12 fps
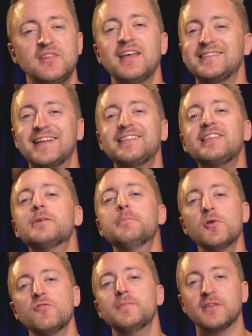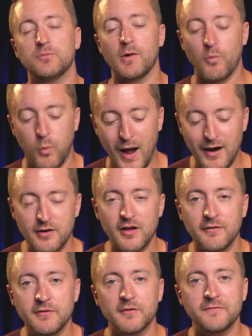see, it's not that the movements required
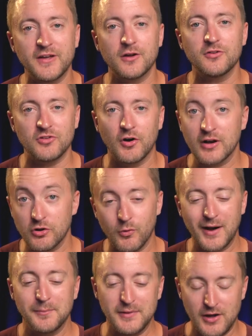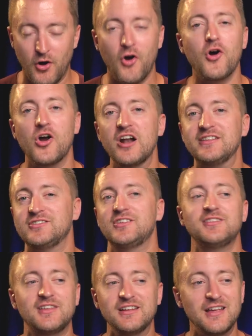of your fingers are incredibly hard, it's
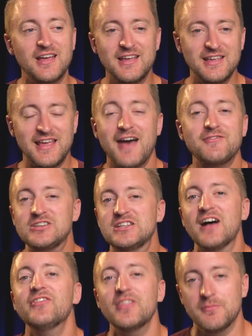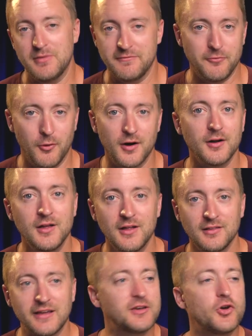just that you haven't done them before.
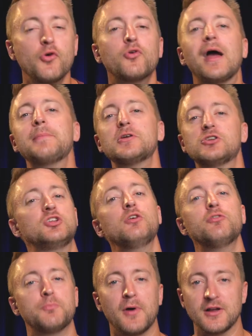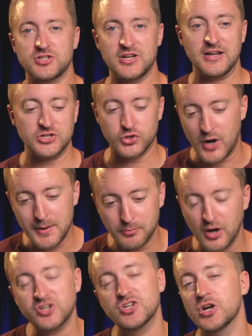Like, go grab your toothbrush and try
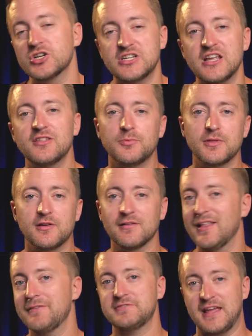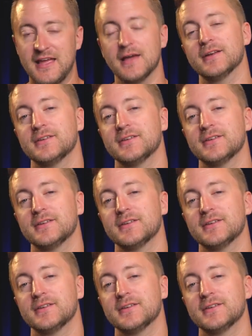brushing your teeth with your left hand.